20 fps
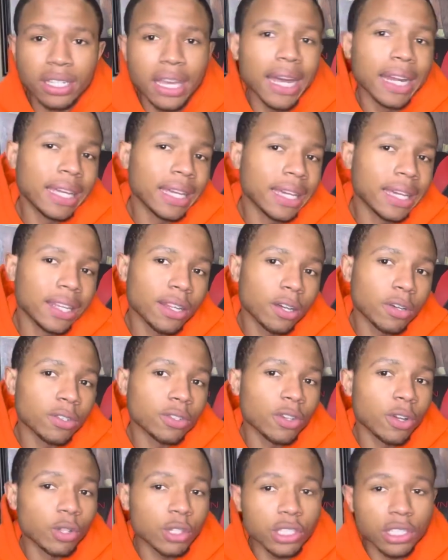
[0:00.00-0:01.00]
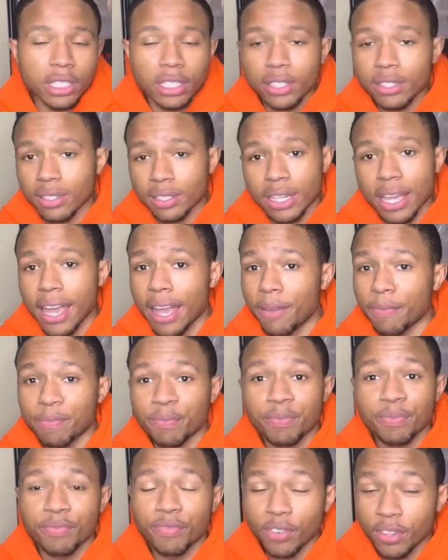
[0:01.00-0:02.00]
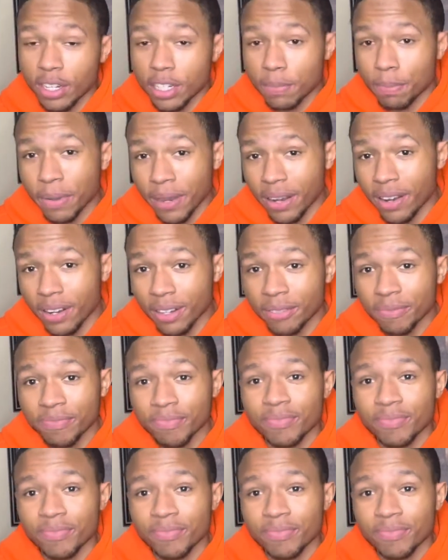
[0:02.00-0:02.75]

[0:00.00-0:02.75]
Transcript: I didn't hit on no sneakers app for this pair.